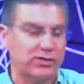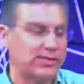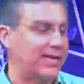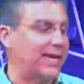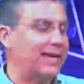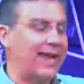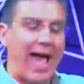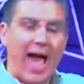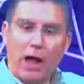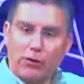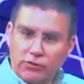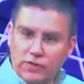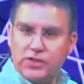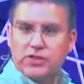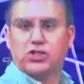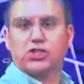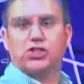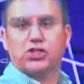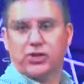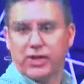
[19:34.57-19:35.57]
take it out to the
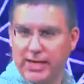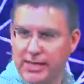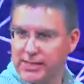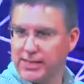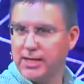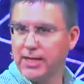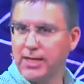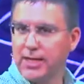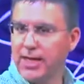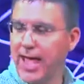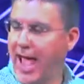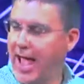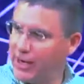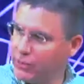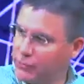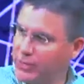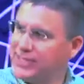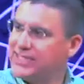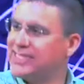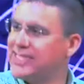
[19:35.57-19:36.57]
street,
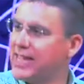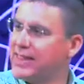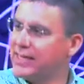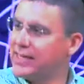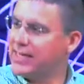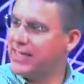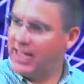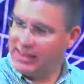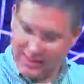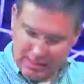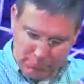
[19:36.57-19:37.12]
and resell it again. They